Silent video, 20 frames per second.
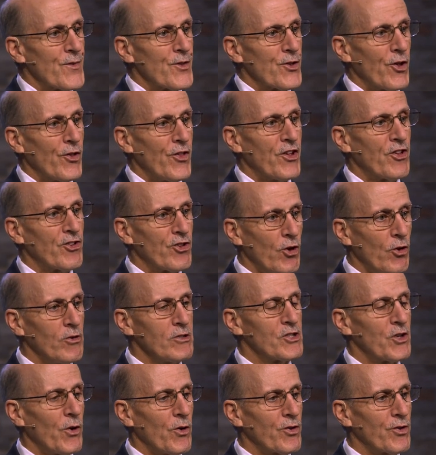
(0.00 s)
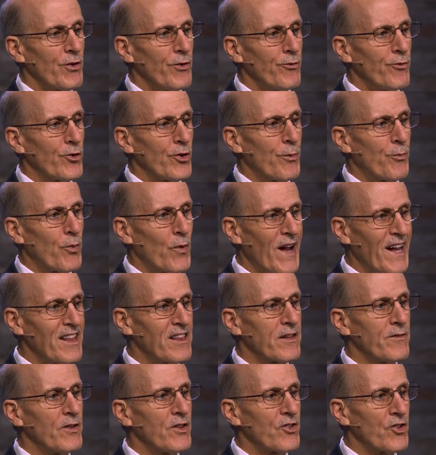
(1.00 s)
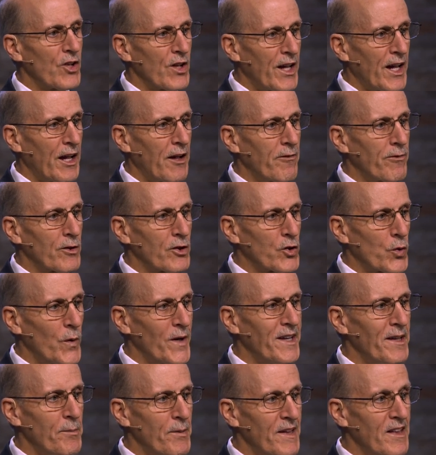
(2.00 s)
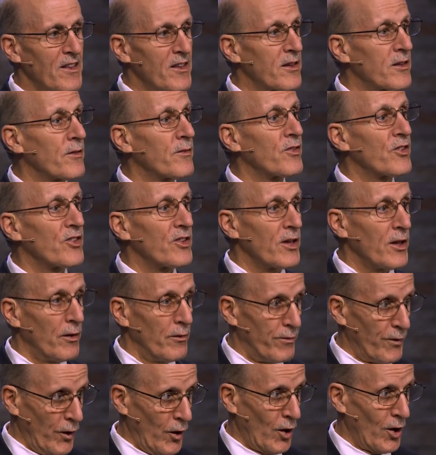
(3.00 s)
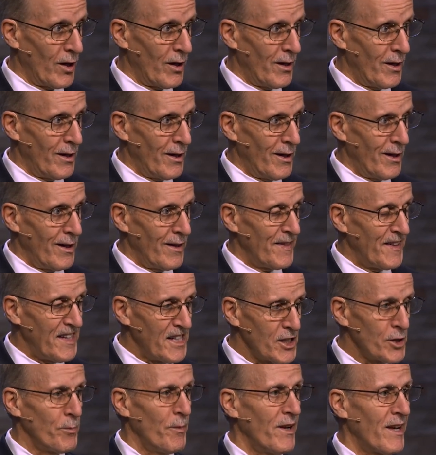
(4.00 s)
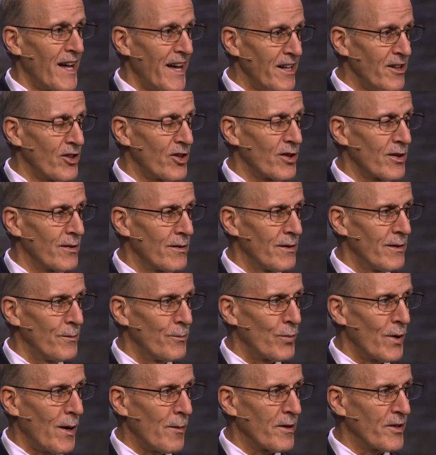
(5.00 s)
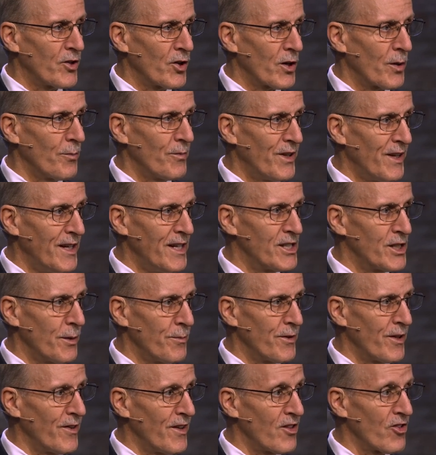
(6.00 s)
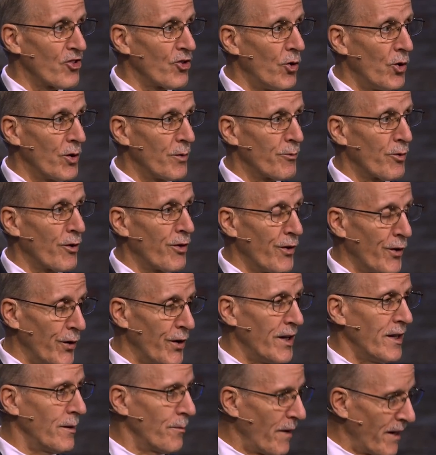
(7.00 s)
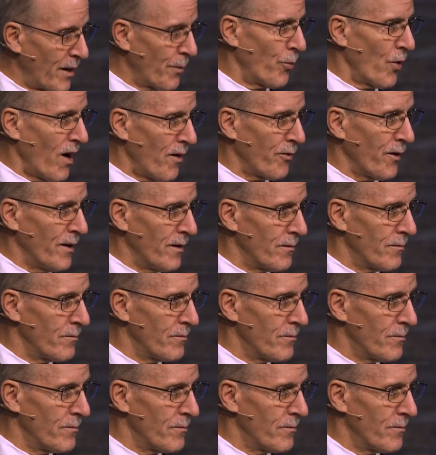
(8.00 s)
So they sold Joseph for the price of a slave for 20 pieces of silver the Ishmaelites probably took them to Egypt and then sold them for 30 to make a profit.